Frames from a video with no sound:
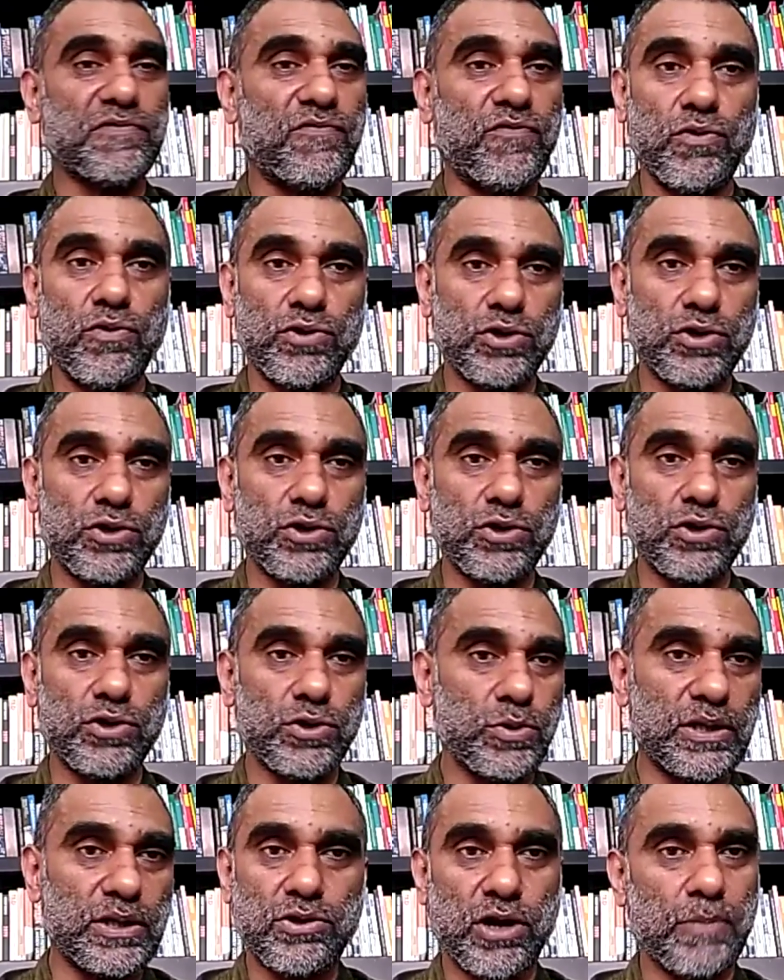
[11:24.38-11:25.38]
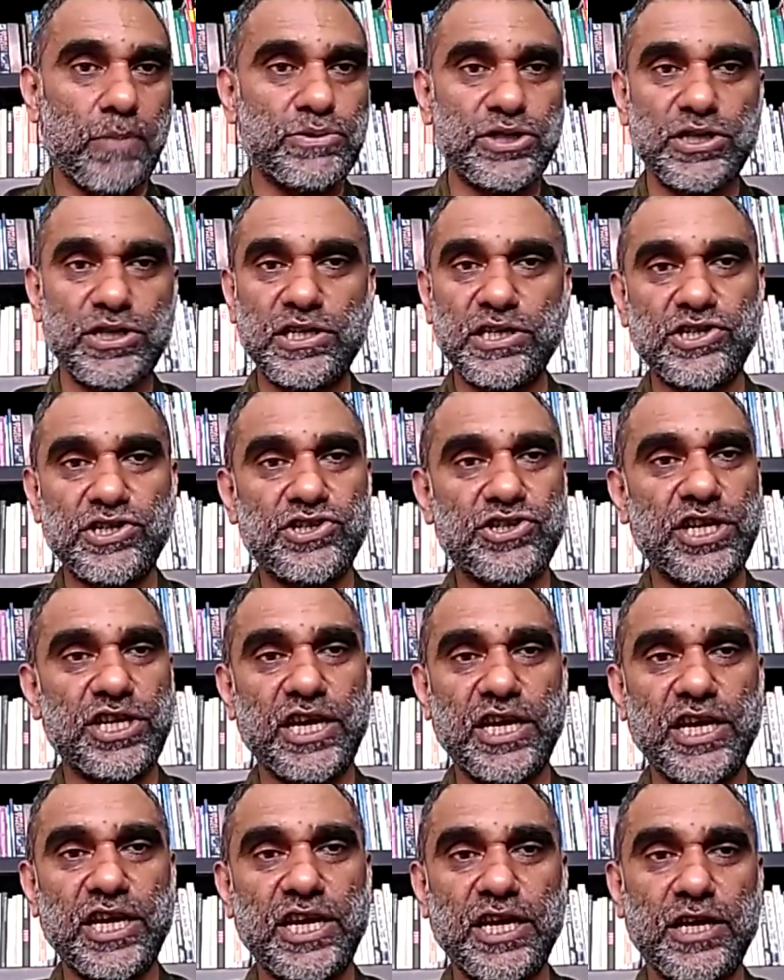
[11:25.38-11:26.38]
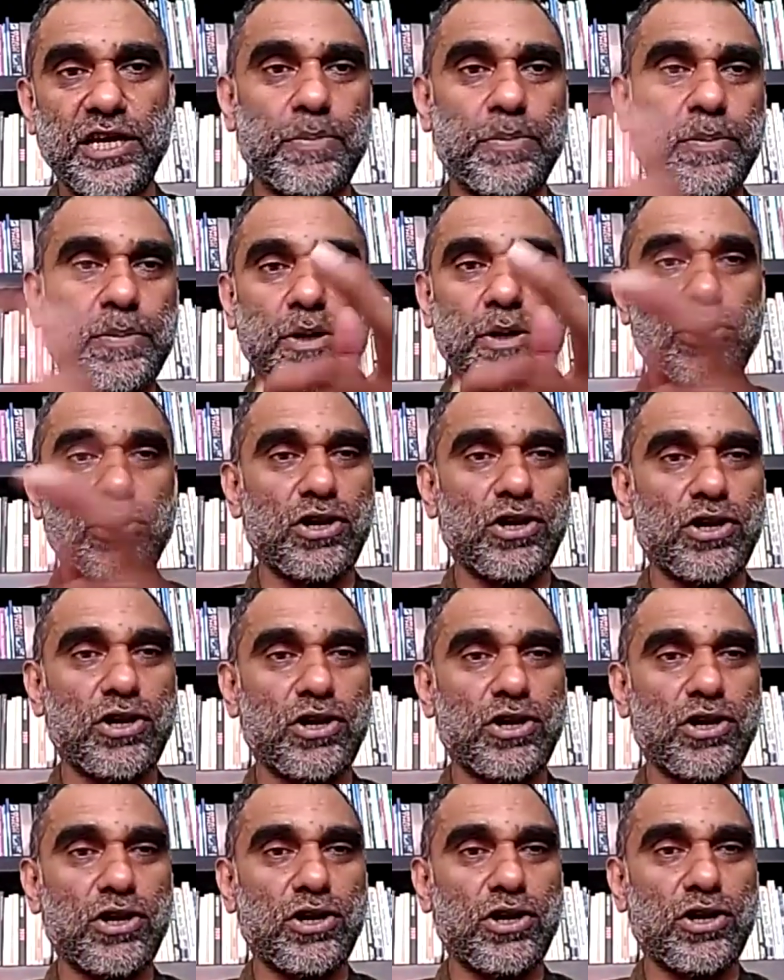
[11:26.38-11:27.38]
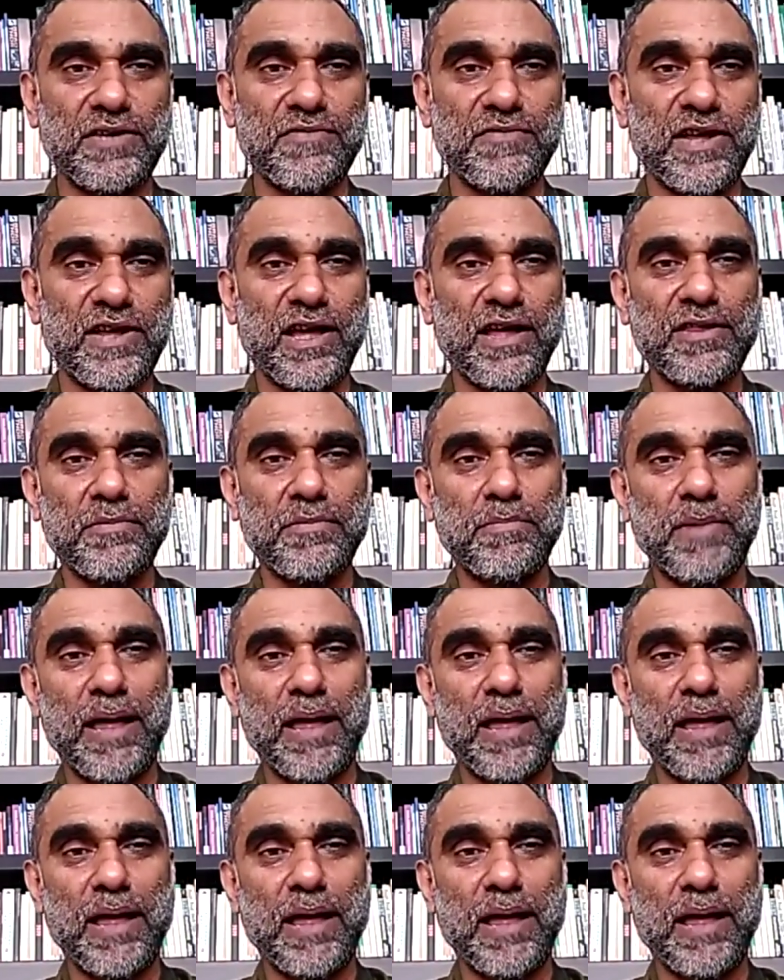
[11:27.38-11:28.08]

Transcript: full with corruption, intrigue, people crossing parties every other